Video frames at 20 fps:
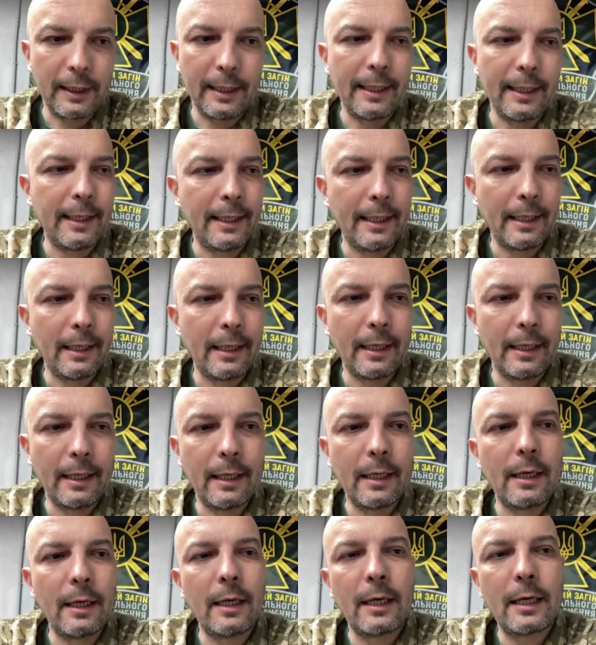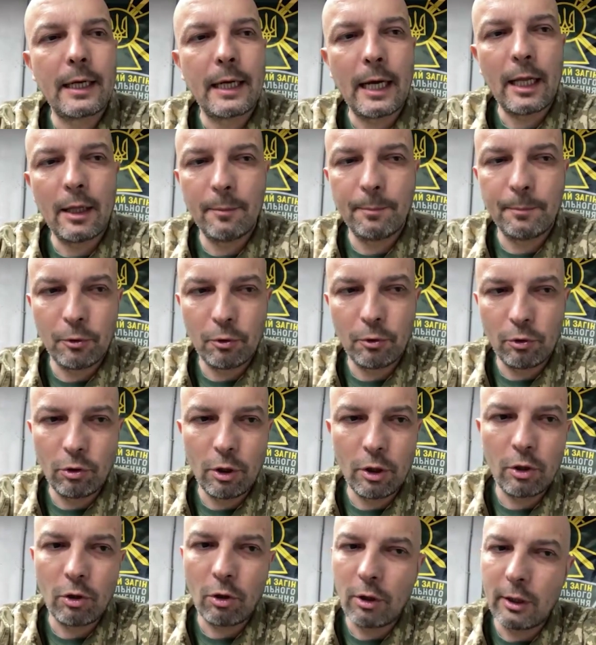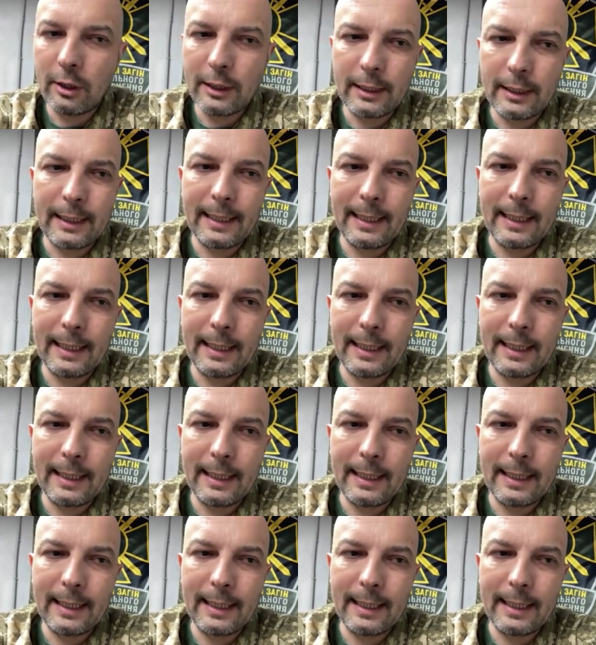uh, help you not only